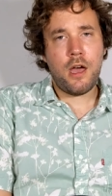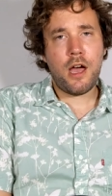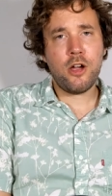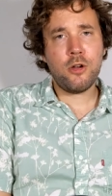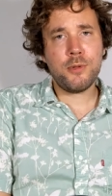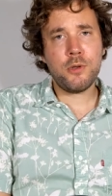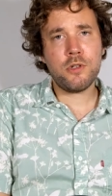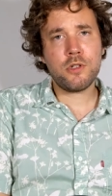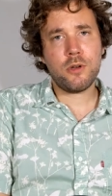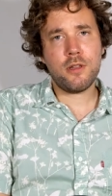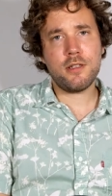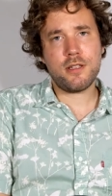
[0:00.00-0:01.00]
I hope you
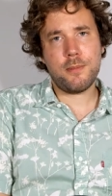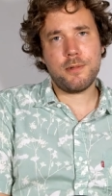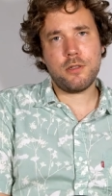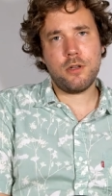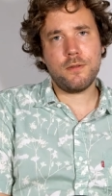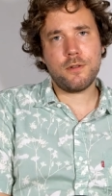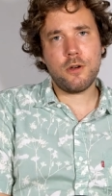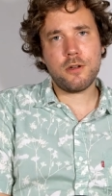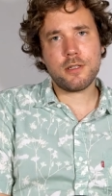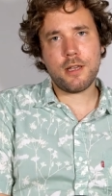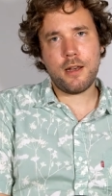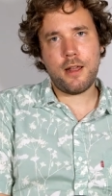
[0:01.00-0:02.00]
enjoyed this episode of
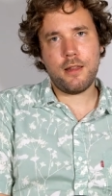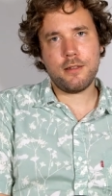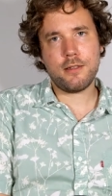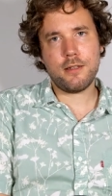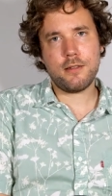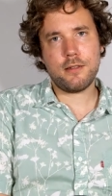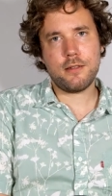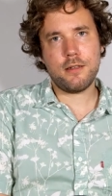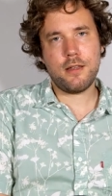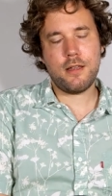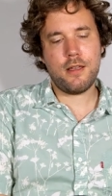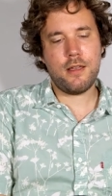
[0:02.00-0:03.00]
Kokusai Analysis.
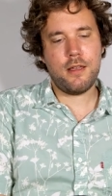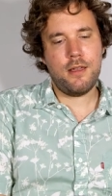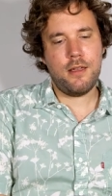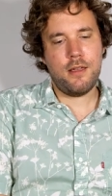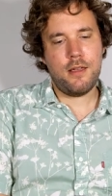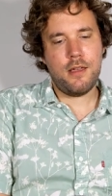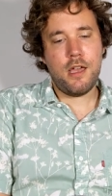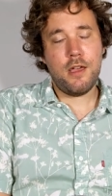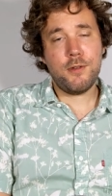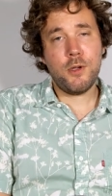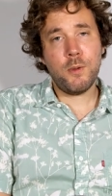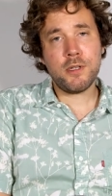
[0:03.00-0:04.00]

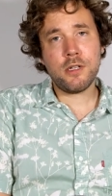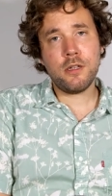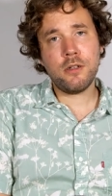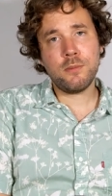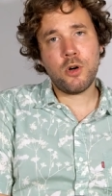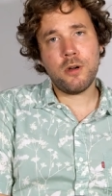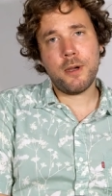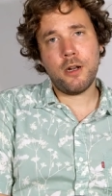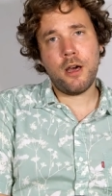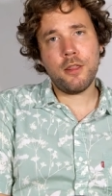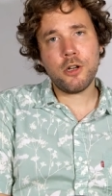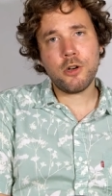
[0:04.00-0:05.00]
If you want to learn more about
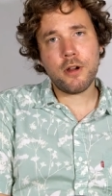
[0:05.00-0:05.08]
other